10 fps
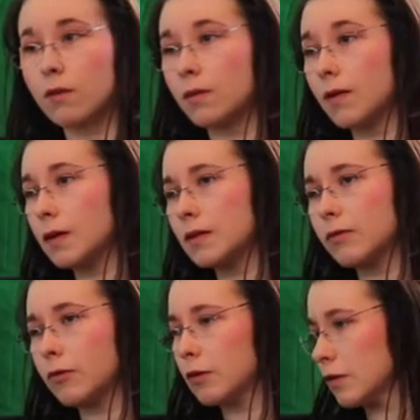let's
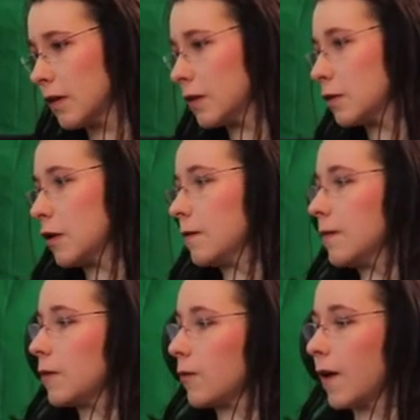first get started
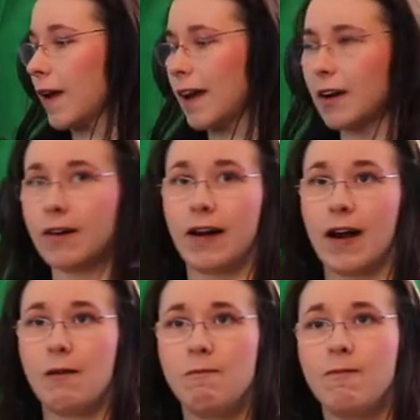with what I can
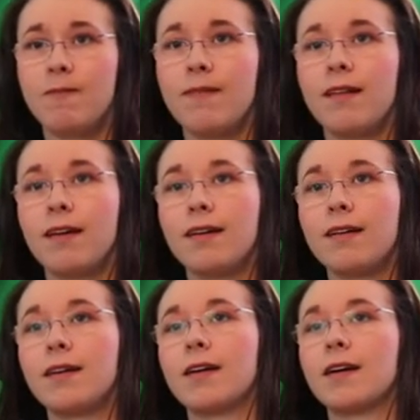grab.
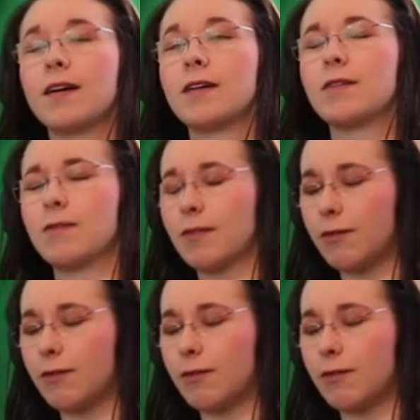This